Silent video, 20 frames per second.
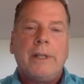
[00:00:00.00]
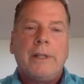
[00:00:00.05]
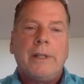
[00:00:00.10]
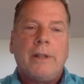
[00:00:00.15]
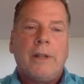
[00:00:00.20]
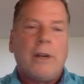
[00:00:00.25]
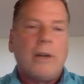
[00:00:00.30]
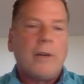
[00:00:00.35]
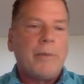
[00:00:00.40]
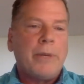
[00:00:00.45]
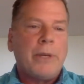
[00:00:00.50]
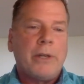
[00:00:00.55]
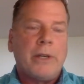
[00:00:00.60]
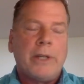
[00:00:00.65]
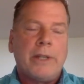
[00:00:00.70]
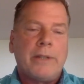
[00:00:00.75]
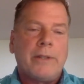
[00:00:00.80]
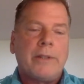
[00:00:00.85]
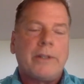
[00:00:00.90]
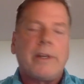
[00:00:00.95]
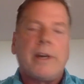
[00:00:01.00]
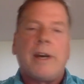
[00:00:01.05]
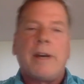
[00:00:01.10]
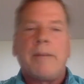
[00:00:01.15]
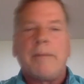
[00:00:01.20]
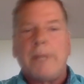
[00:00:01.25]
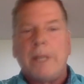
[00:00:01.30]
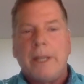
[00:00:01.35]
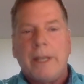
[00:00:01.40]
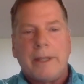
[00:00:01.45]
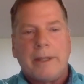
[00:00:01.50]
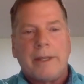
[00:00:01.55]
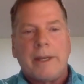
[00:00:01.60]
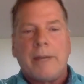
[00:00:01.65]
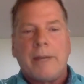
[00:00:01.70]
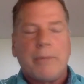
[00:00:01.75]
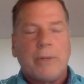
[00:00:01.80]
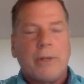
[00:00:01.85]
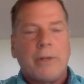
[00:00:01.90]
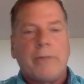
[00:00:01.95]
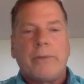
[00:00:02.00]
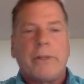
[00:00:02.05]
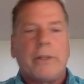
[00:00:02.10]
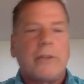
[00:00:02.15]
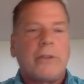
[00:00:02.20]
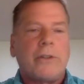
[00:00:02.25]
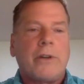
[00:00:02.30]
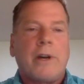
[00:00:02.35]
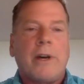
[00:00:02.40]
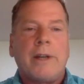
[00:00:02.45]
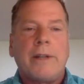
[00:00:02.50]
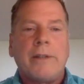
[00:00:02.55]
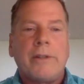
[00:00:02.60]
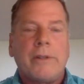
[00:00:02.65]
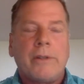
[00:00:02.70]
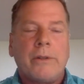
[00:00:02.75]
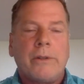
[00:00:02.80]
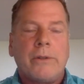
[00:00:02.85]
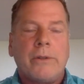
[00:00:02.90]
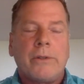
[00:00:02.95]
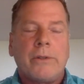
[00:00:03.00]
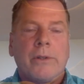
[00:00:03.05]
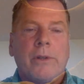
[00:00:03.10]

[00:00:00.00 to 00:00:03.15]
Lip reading: long periods of time to get that perfect shot. So there's a